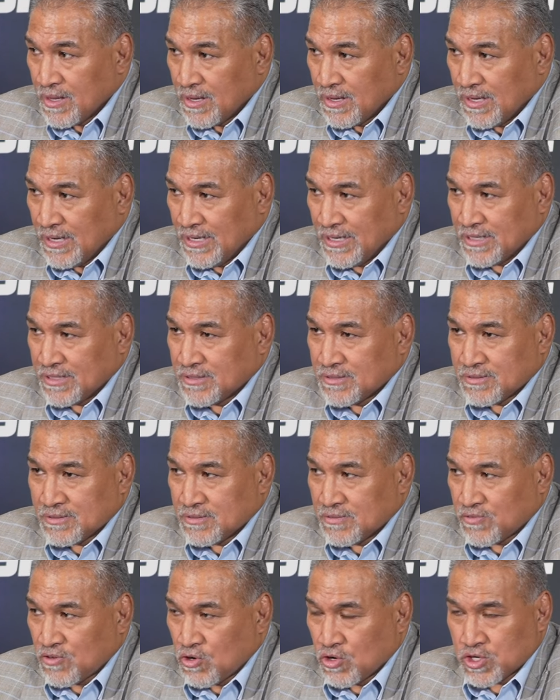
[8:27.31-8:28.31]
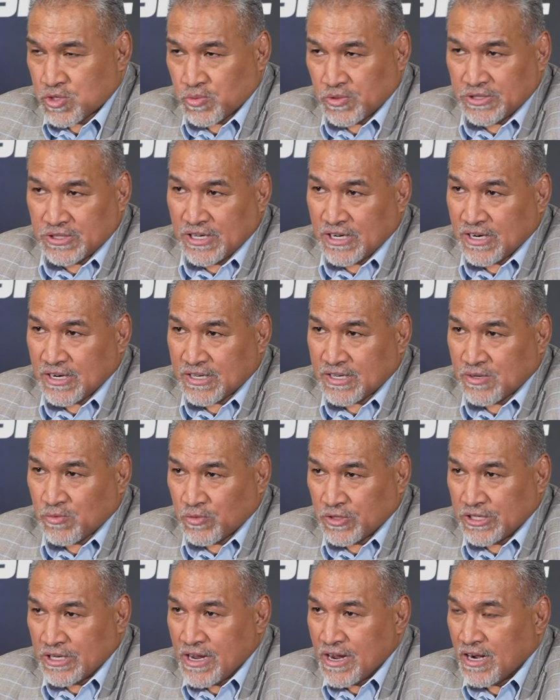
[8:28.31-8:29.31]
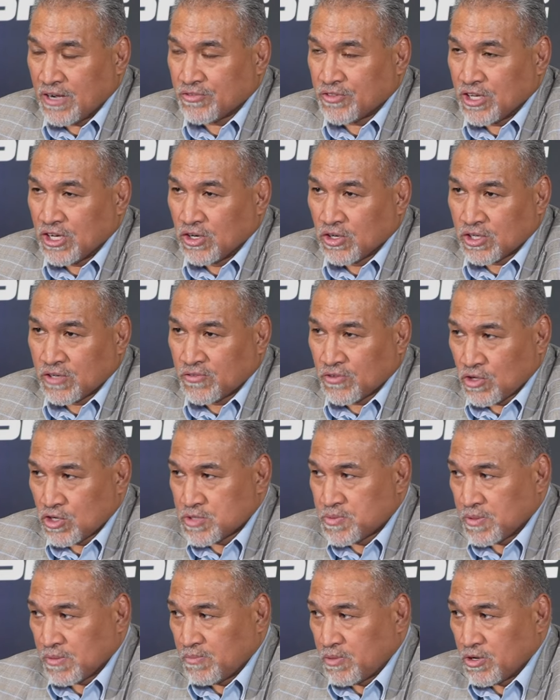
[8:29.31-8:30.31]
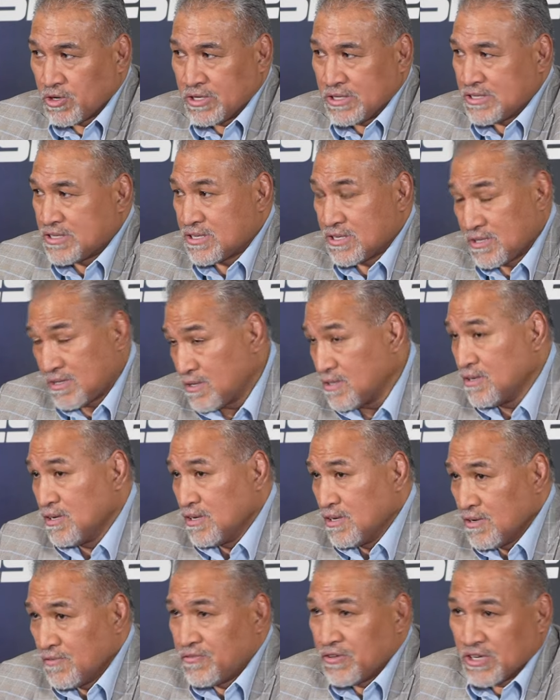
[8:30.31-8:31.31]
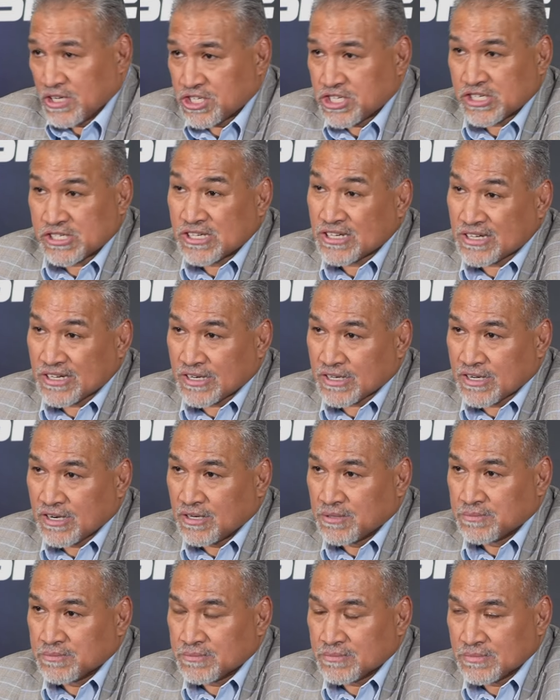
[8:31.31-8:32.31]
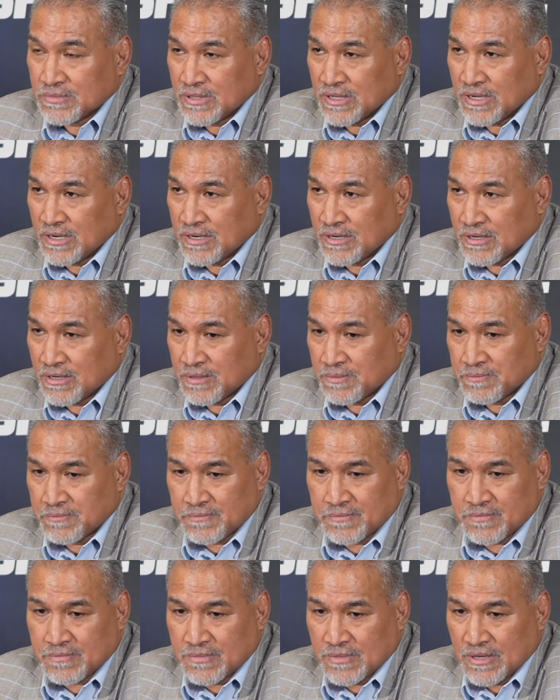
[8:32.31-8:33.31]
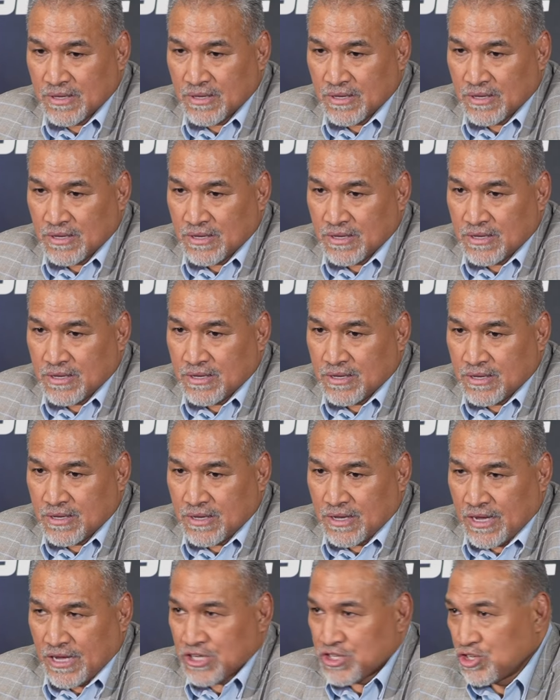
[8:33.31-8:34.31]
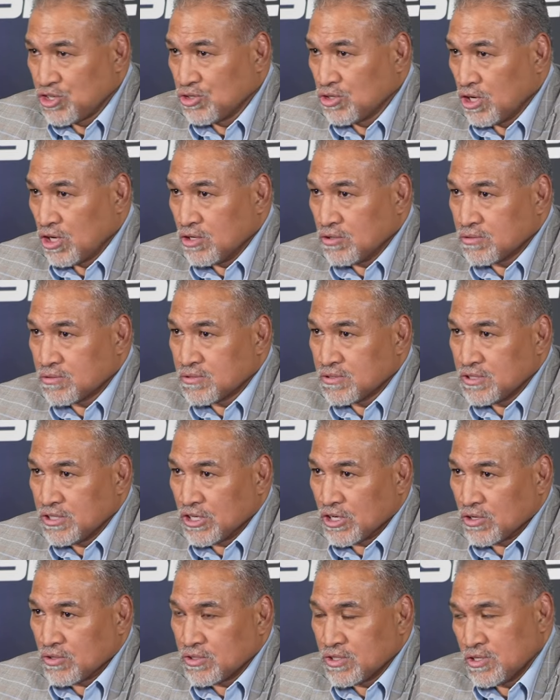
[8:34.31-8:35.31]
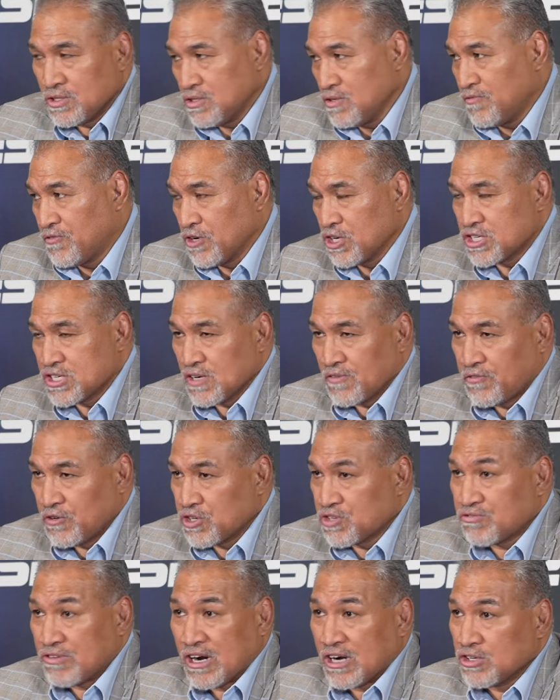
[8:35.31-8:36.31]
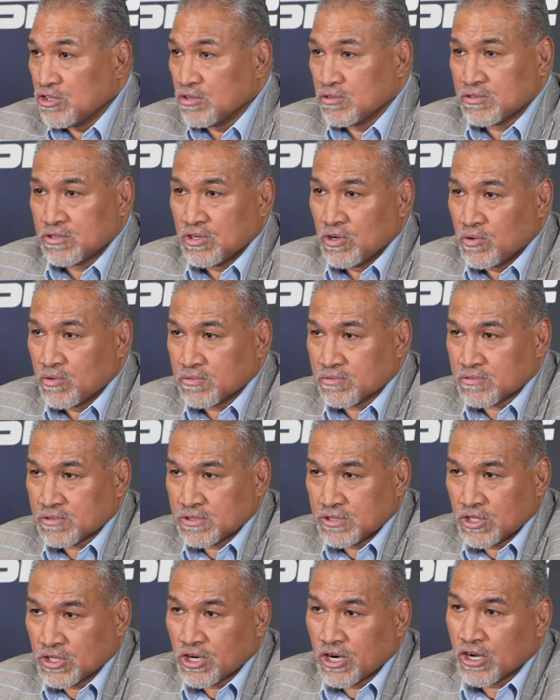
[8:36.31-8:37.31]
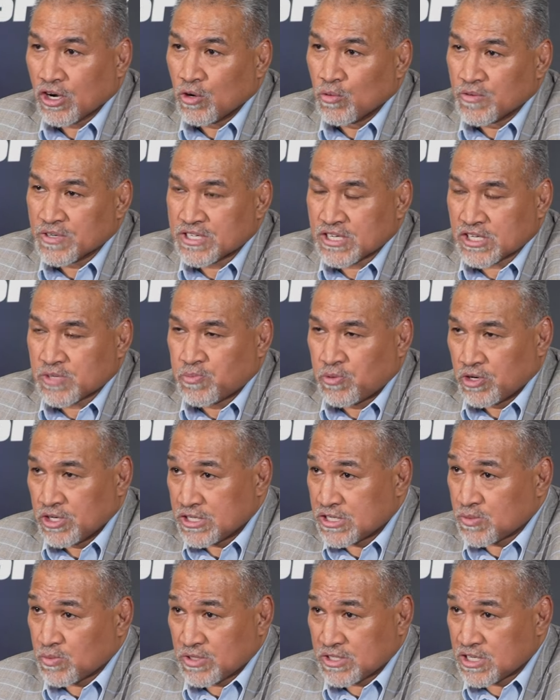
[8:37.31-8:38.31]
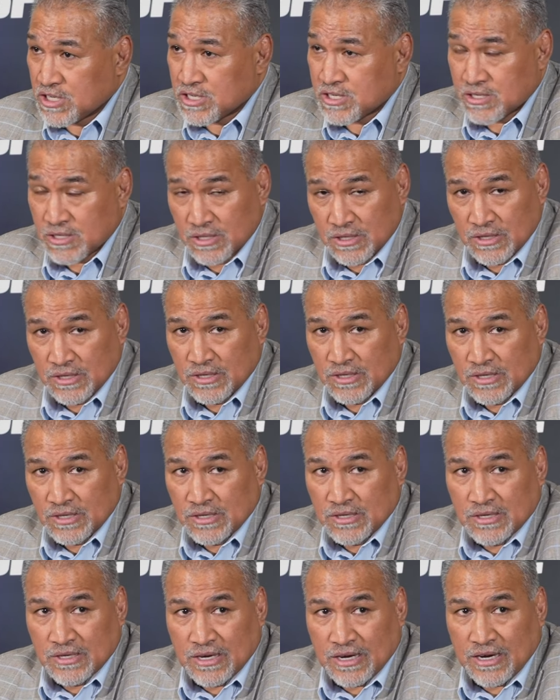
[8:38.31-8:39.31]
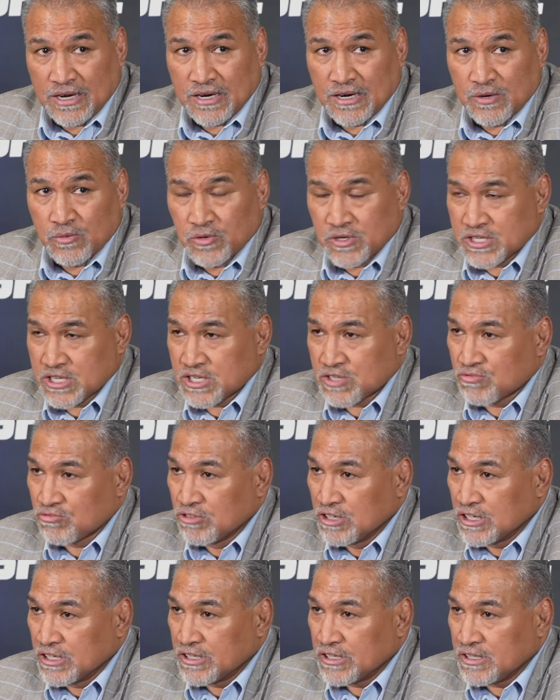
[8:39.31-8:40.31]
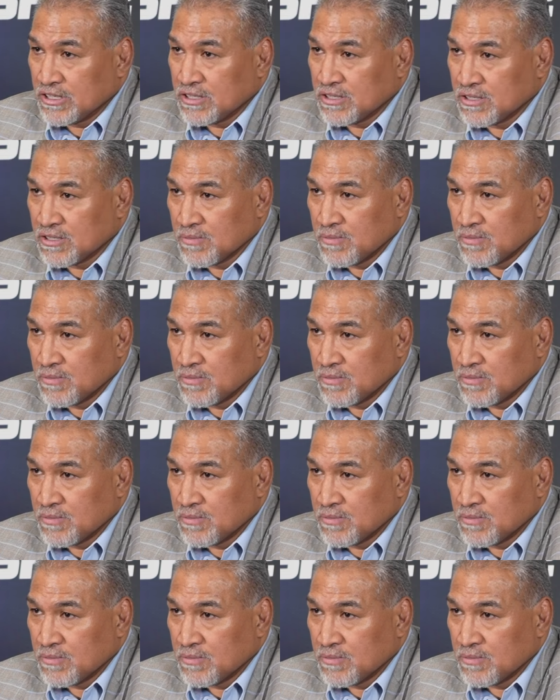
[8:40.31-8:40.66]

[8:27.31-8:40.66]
and of course, when they when they're out there looking for those big points, finishes are going to come. Um, as you know, you know, you, you finish in the first round, you're, you're, you're going home with six points, which is, uh, which is really